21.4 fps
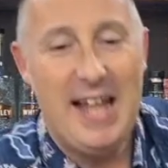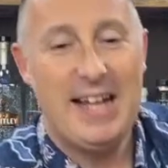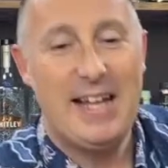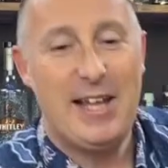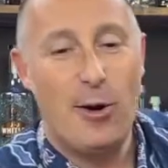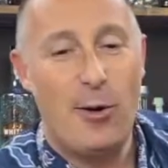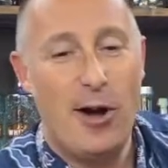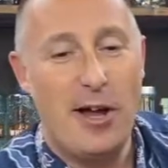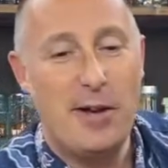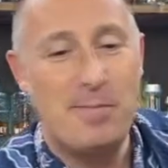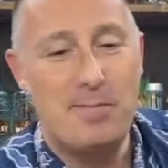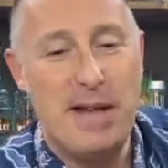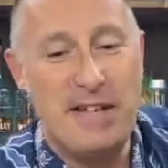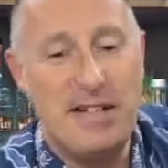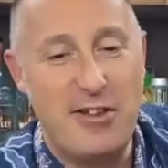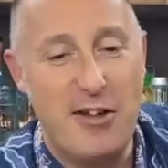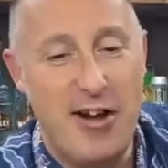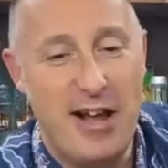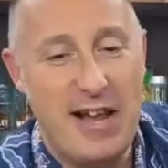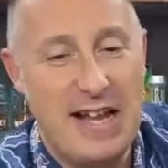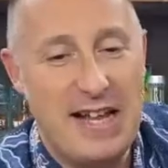Go on,
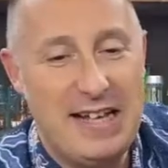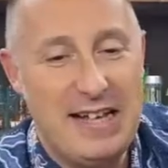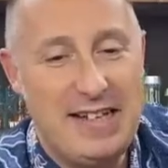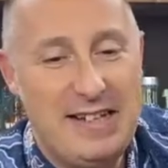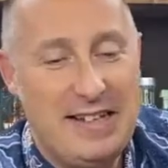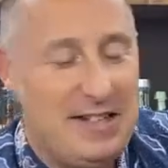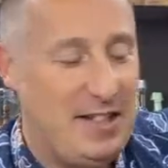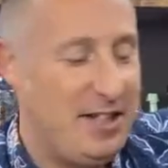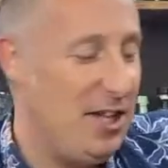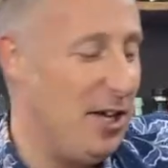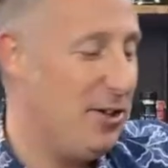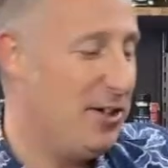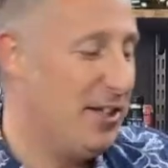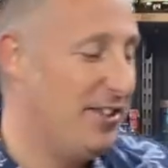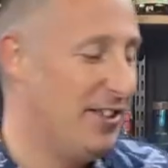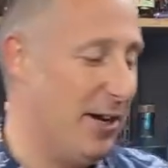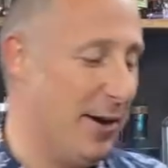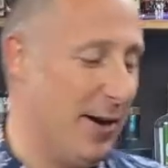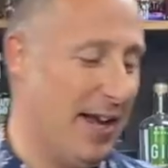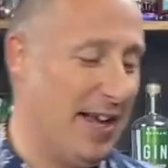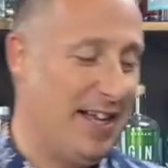Midnight. You can
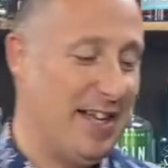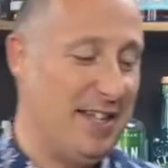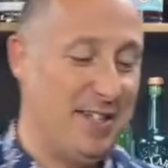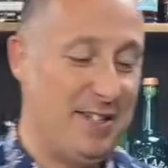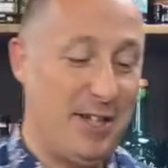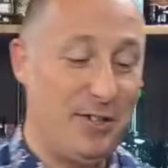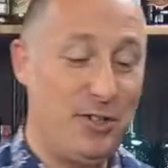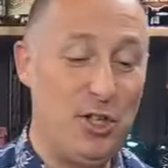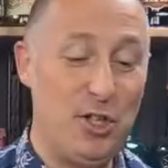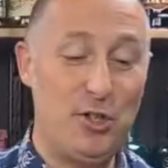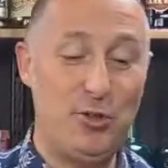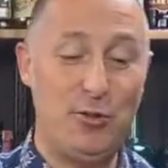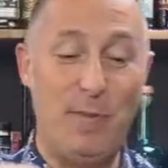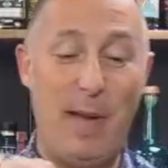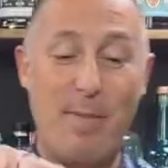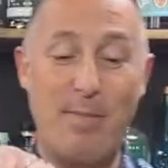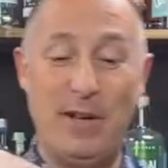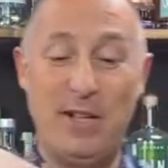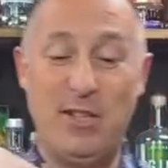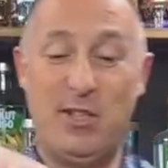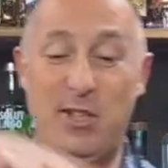do it. So just
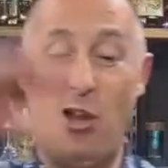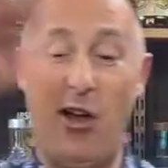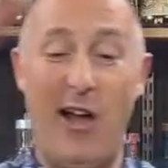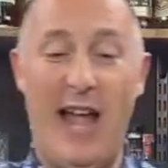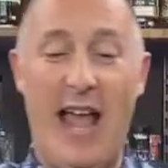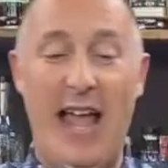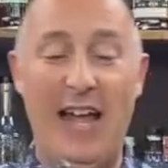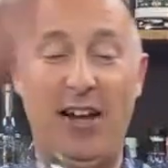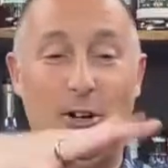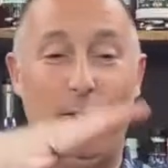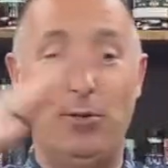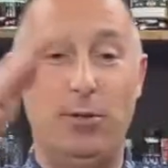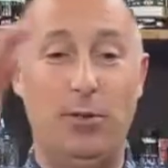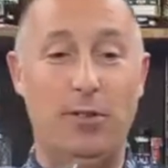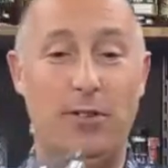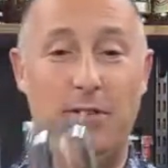remember, slight angle.